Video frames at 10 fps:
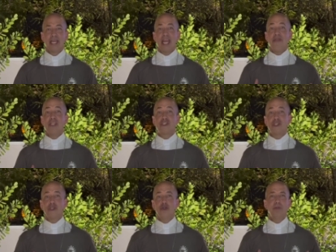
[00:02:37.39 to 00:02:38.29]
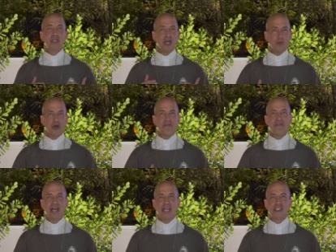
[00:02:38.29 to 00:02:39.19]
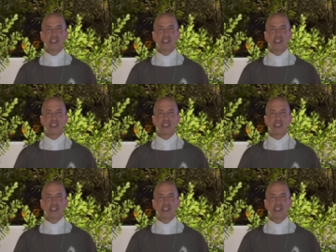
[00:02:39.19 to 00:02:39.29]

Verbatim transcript: And the two become one flesh,